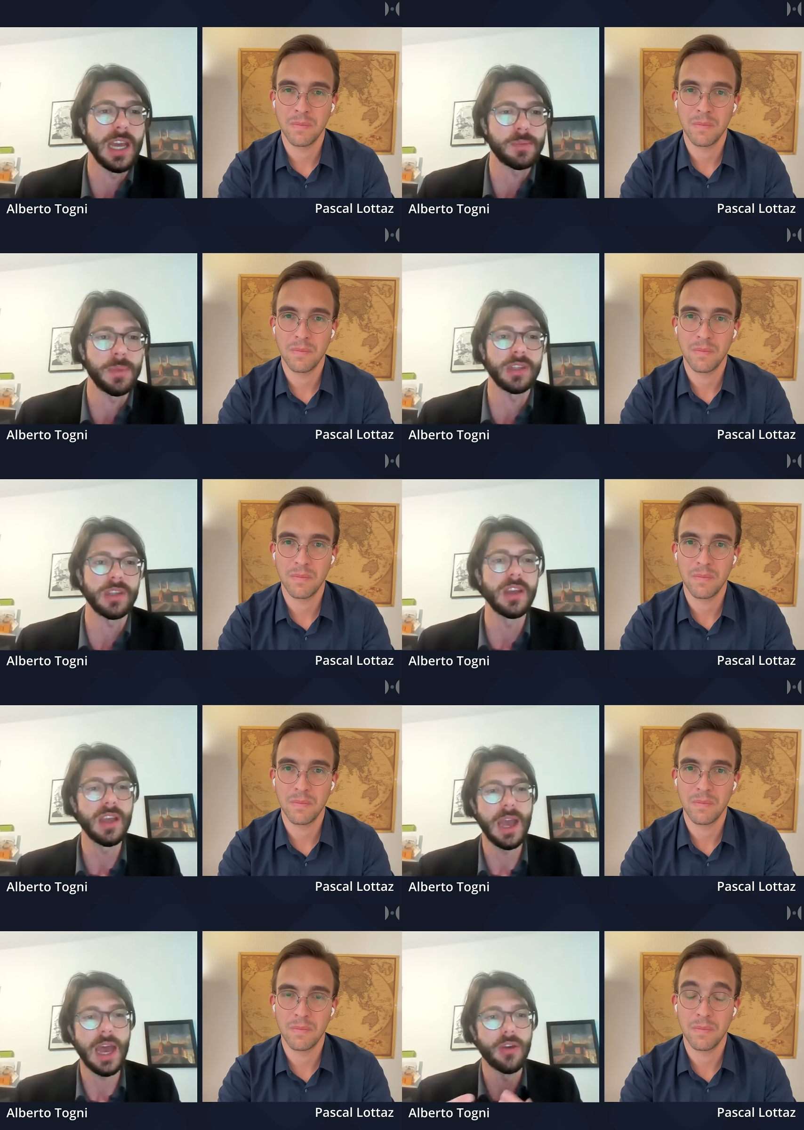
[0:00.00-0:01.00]
Speaker 1: aspect,
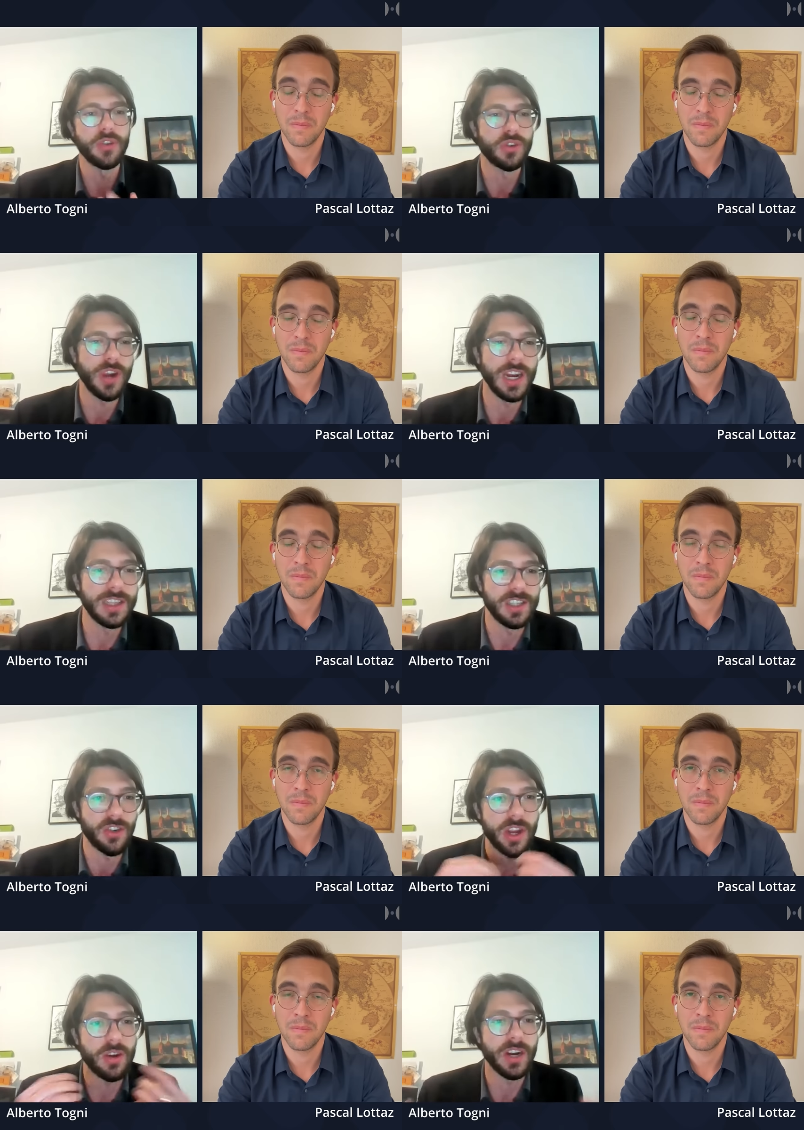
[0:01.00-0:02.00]
how neutrality is
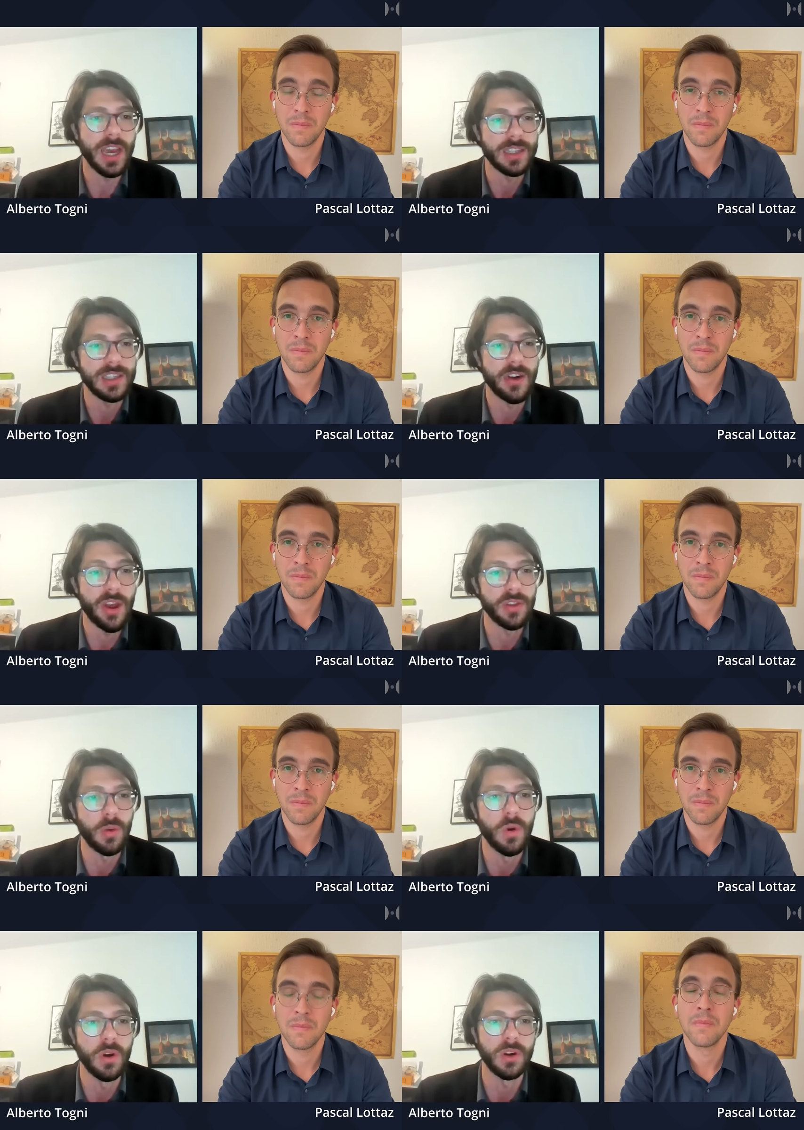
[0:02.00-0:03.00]
recognized around
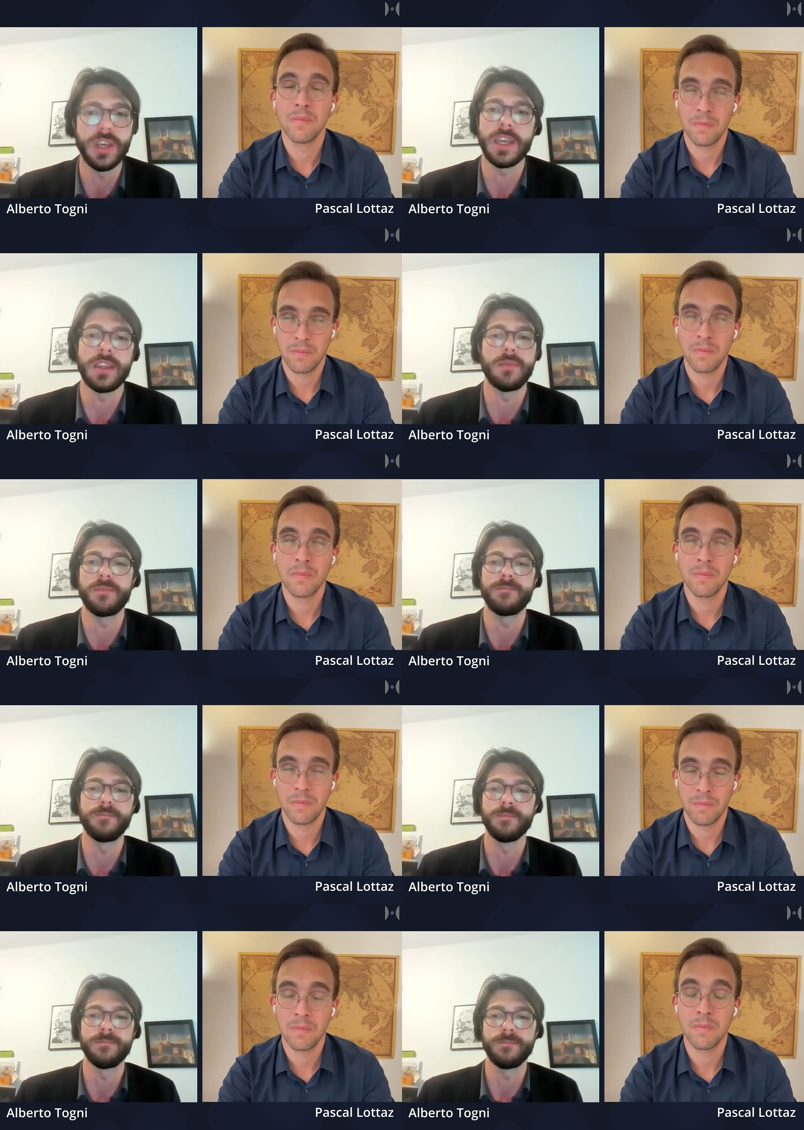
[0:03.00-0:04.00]
the world, and
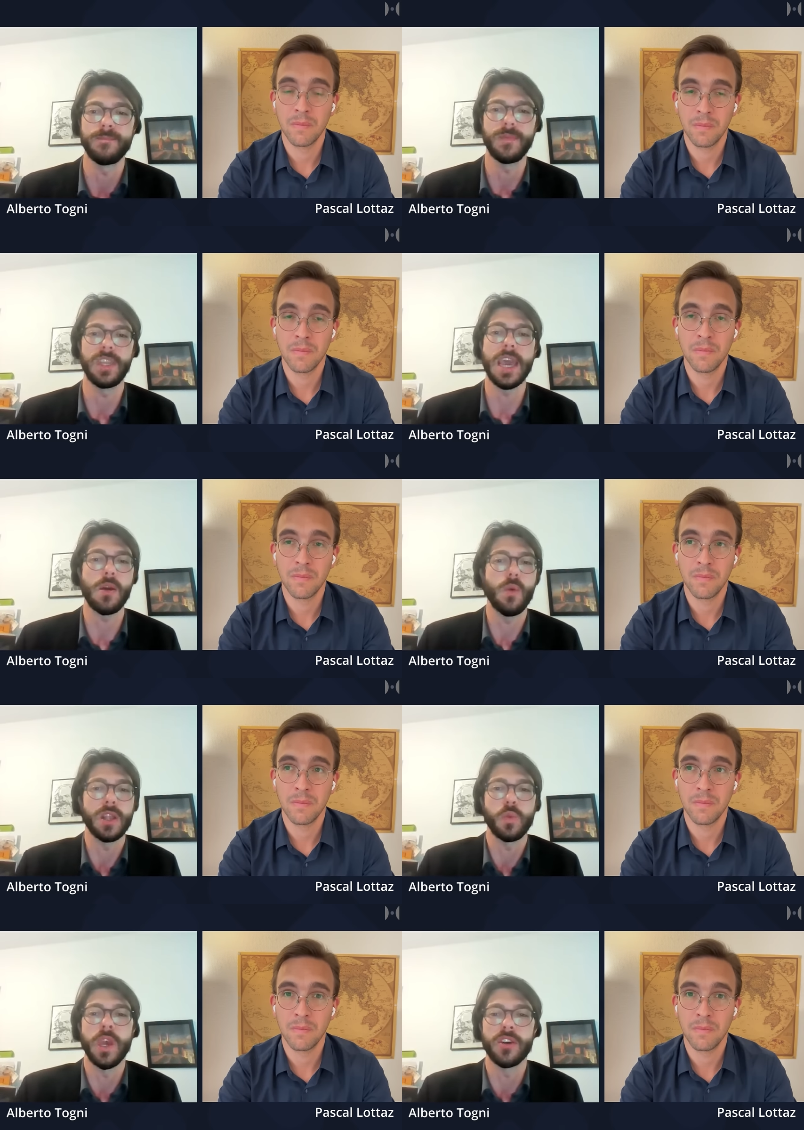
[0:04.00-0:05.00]
yeah,
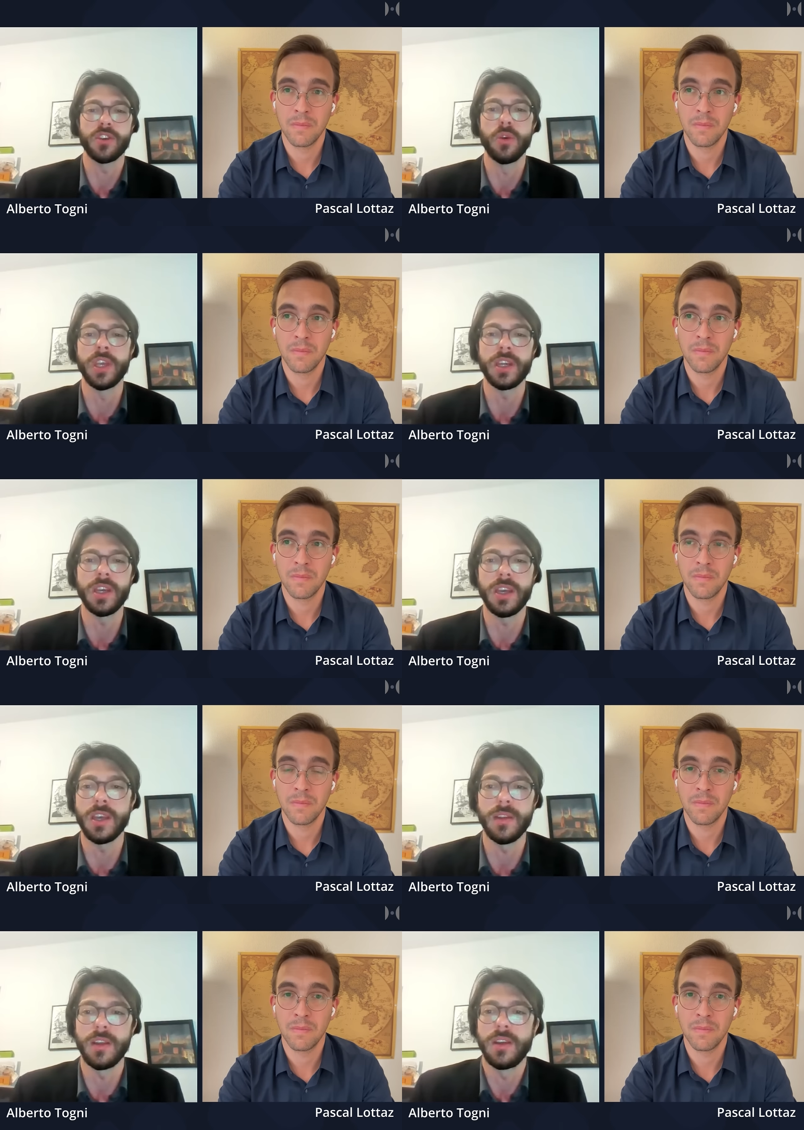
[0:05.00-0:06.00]
what we are doing.
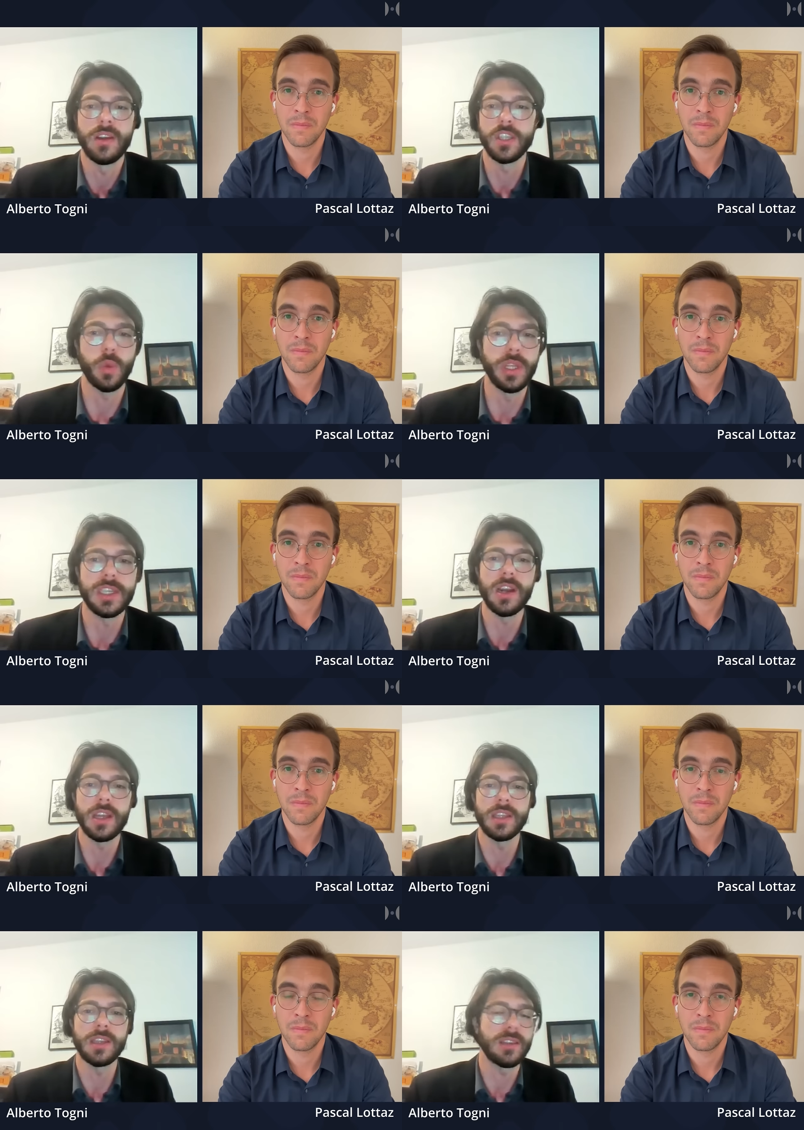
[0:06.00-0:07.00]
Uh,
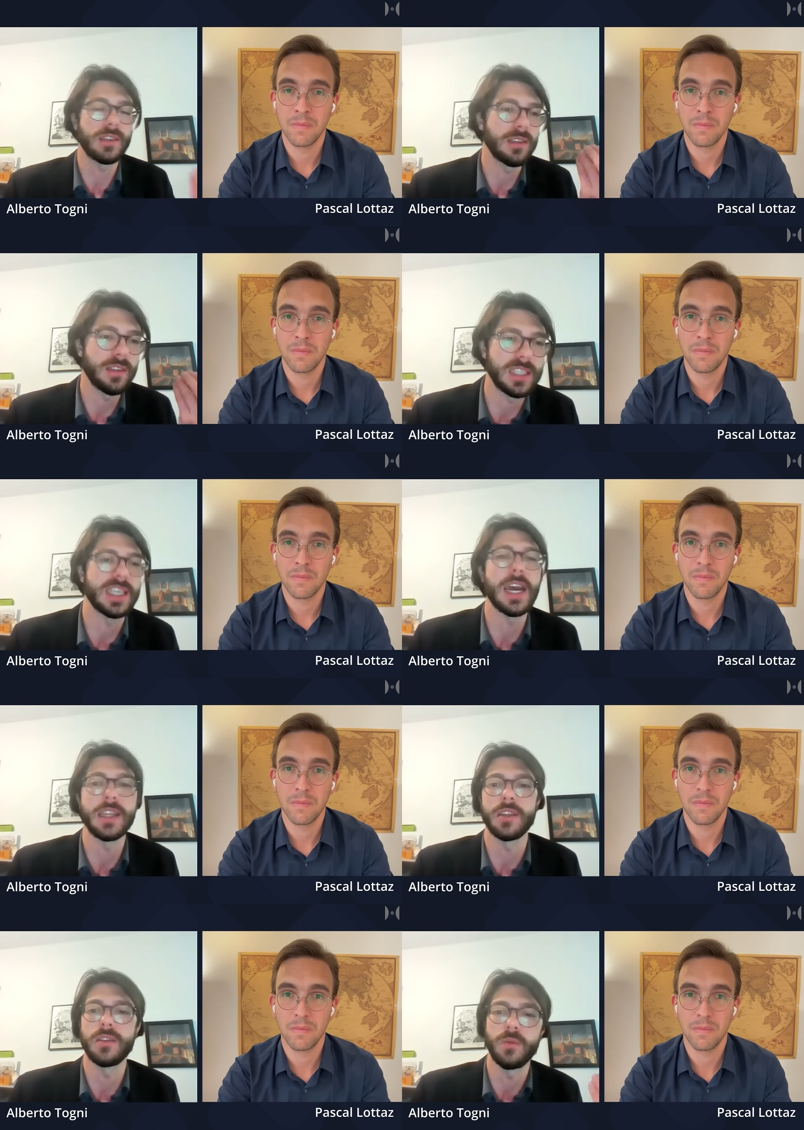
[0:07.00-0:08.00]
Switzerland
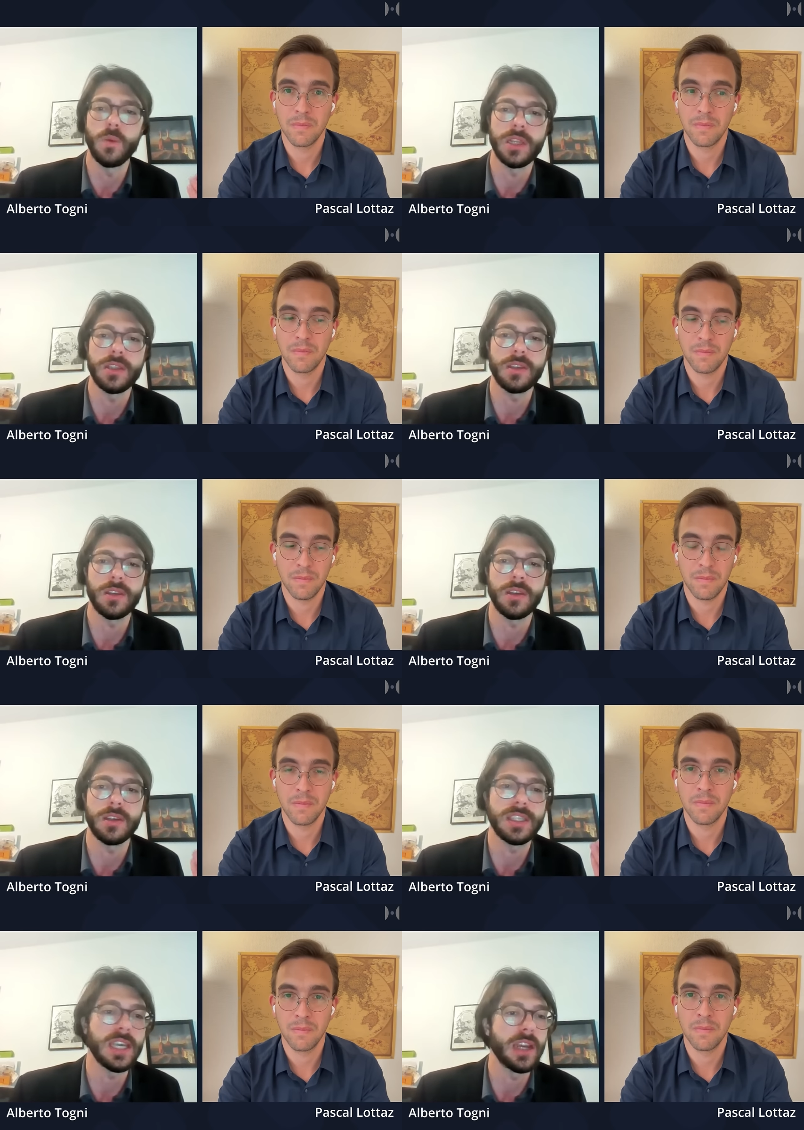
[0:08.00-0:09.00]
decided what
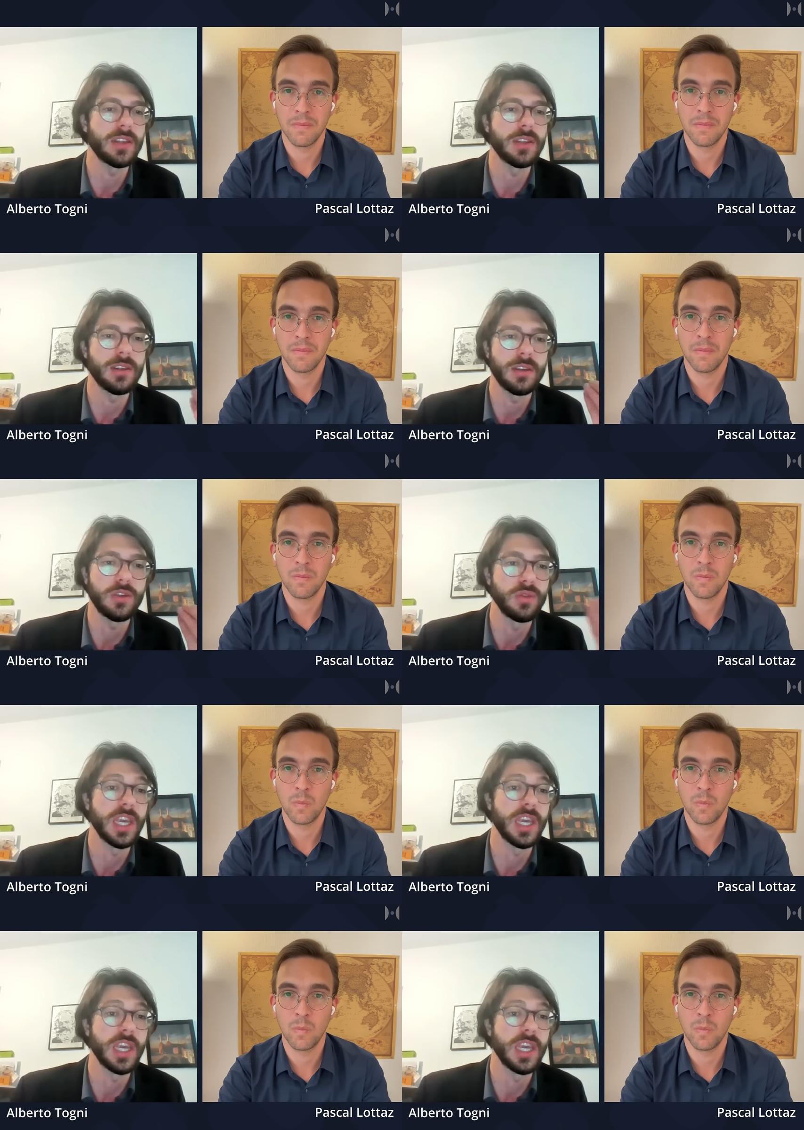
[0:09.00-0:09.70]
uh, side uh, to